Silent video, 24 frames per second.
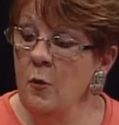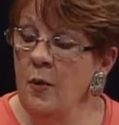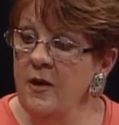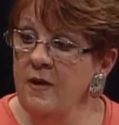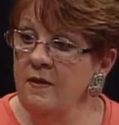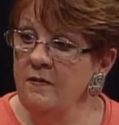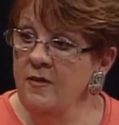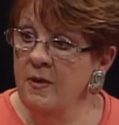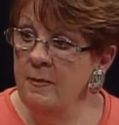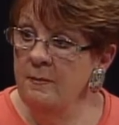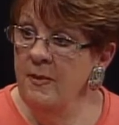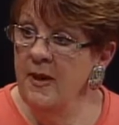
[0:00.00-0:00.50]
one
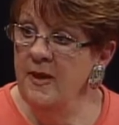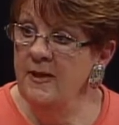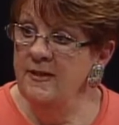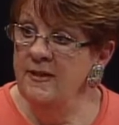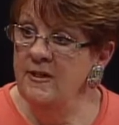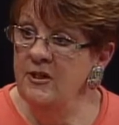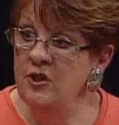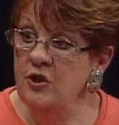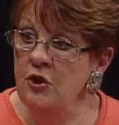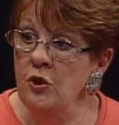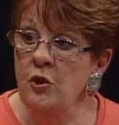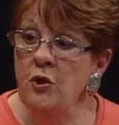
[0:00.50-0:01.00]
of the best
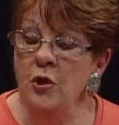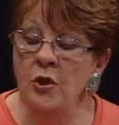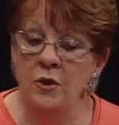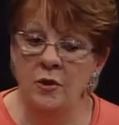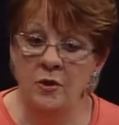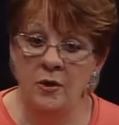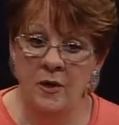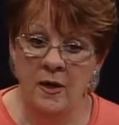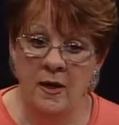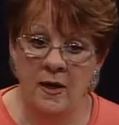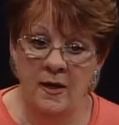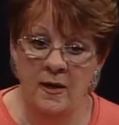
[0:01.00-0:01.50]

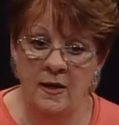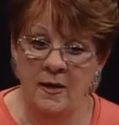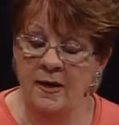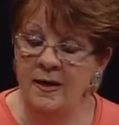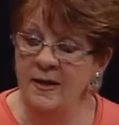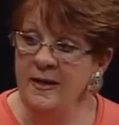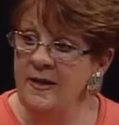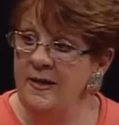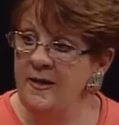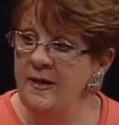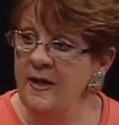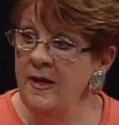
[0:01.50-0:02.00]
soil uh,
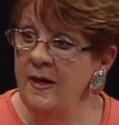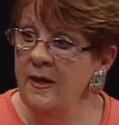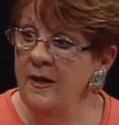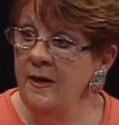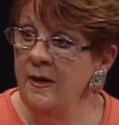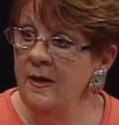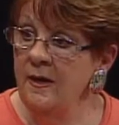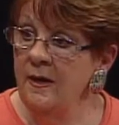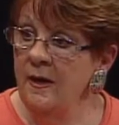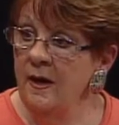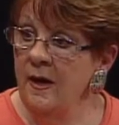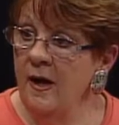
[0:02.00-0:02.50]
cleaning
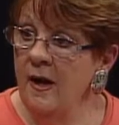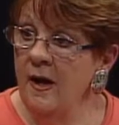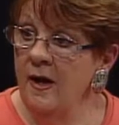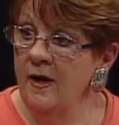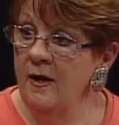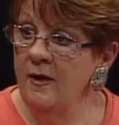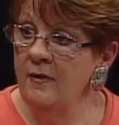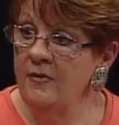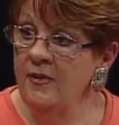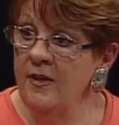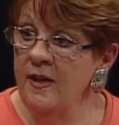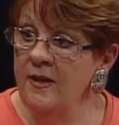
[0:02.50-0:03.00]

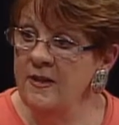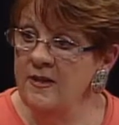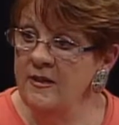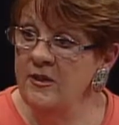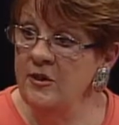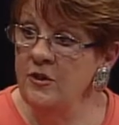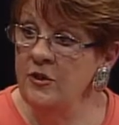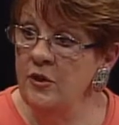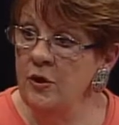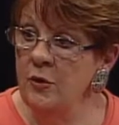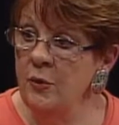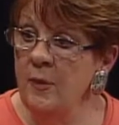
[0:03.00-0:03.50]
uh, things
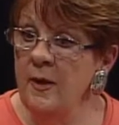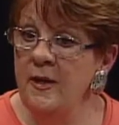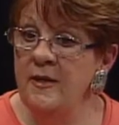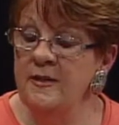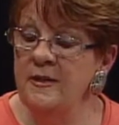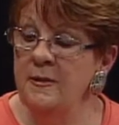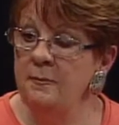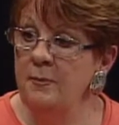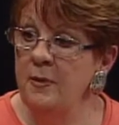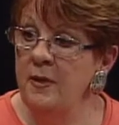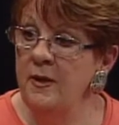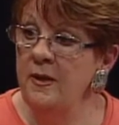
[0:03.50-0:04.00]
to do is
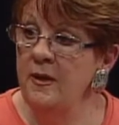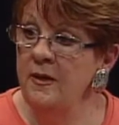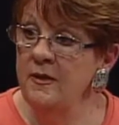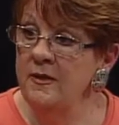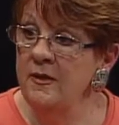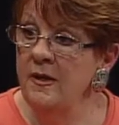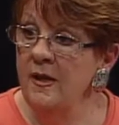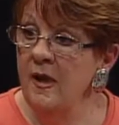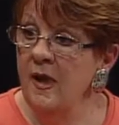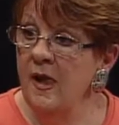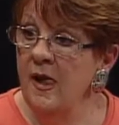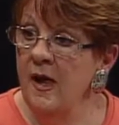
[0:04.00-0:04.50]
to
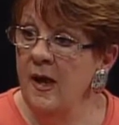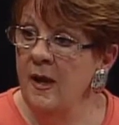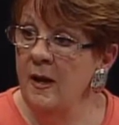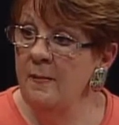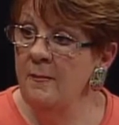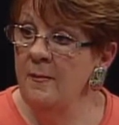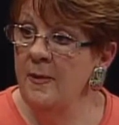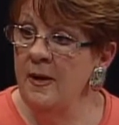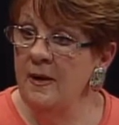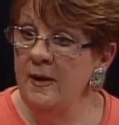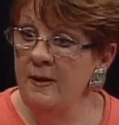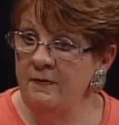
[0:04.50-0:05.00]
plant
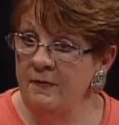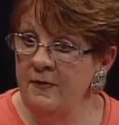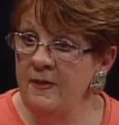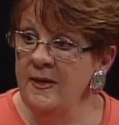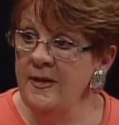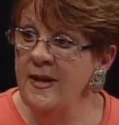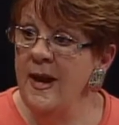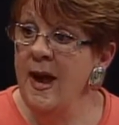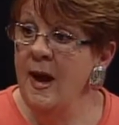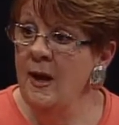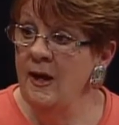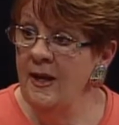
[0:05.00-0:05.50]
um,
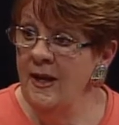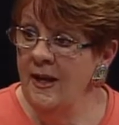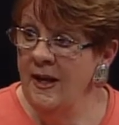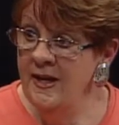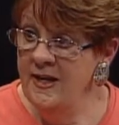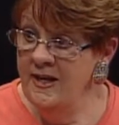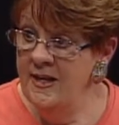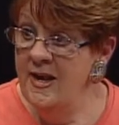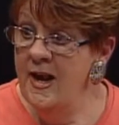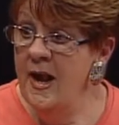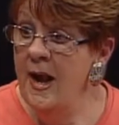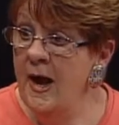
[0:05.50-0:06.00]
now, like
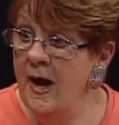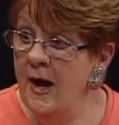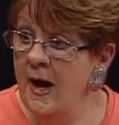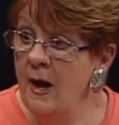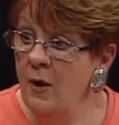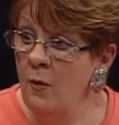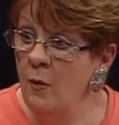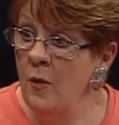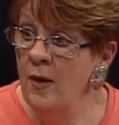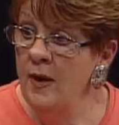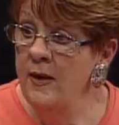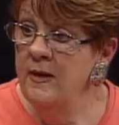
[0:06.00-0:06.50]

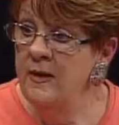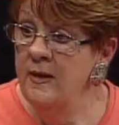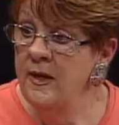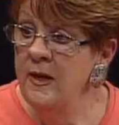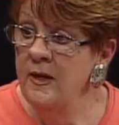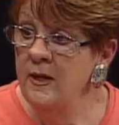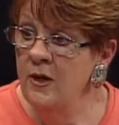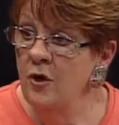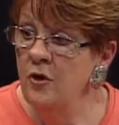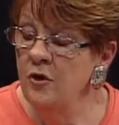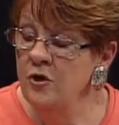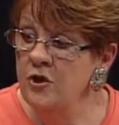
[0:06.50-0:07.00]
now in,
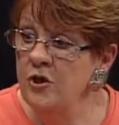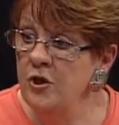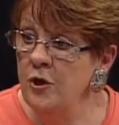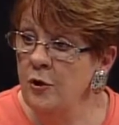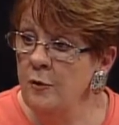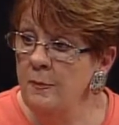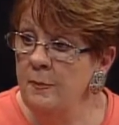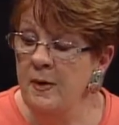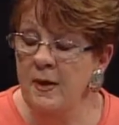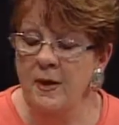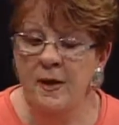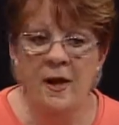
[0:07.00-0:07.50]
in
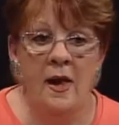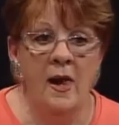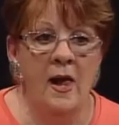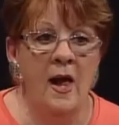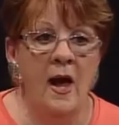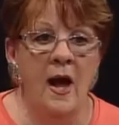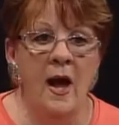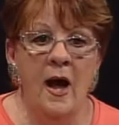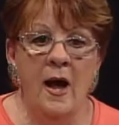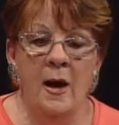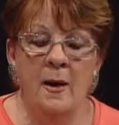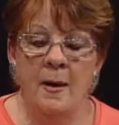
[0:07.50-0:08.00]
October,
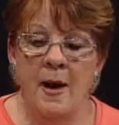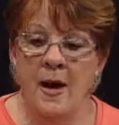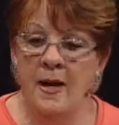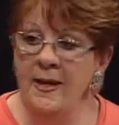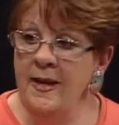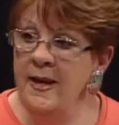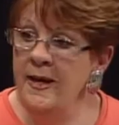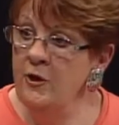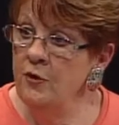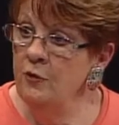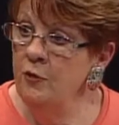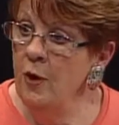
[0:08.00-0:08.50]
a, a
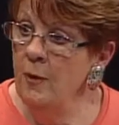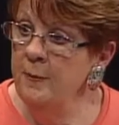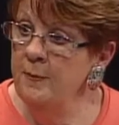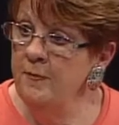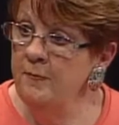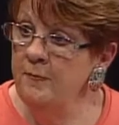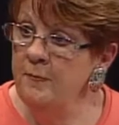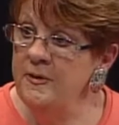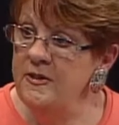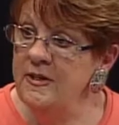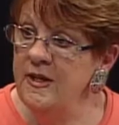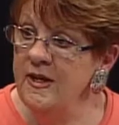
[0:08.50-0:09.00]
late crop
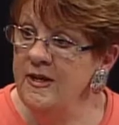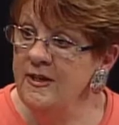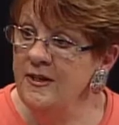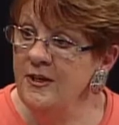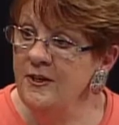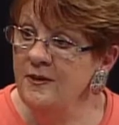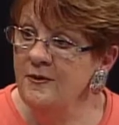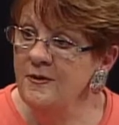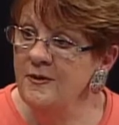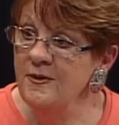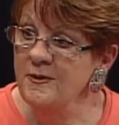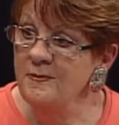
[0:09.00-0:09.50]
of
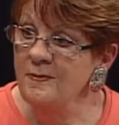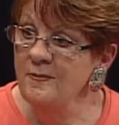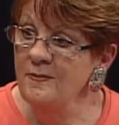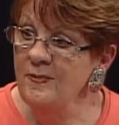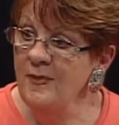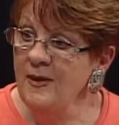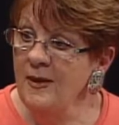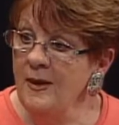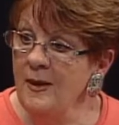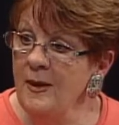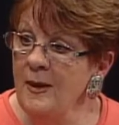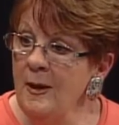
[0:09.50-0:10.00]
potatoes.
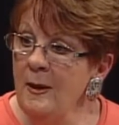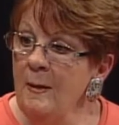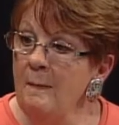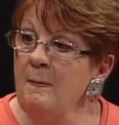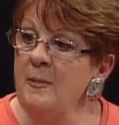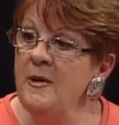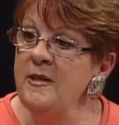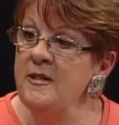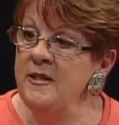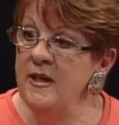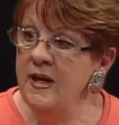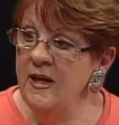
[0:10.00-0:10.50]
Really?
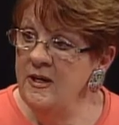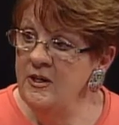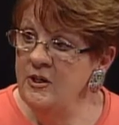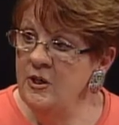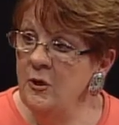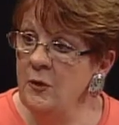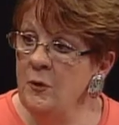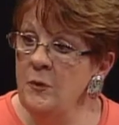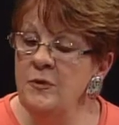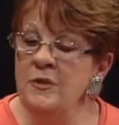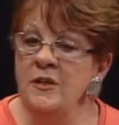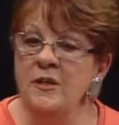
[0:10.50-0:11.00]

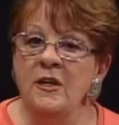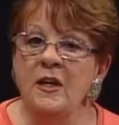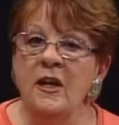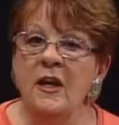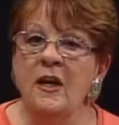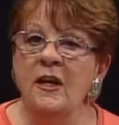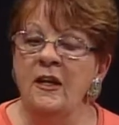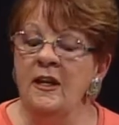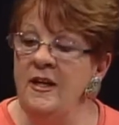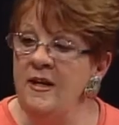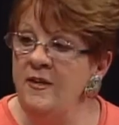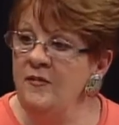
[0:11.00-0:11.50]
Potatoes
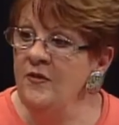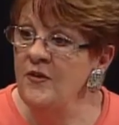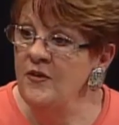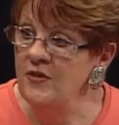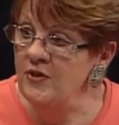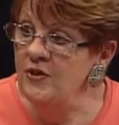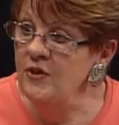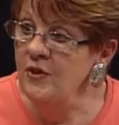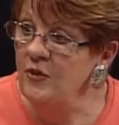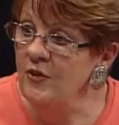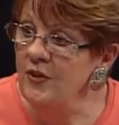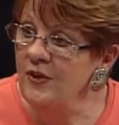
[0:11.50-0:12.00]
clean the
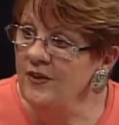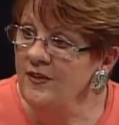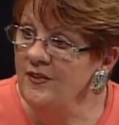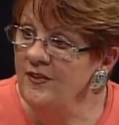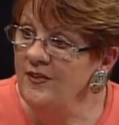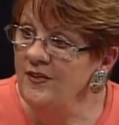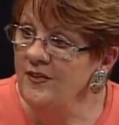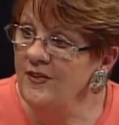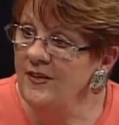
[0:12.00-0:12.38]
soil.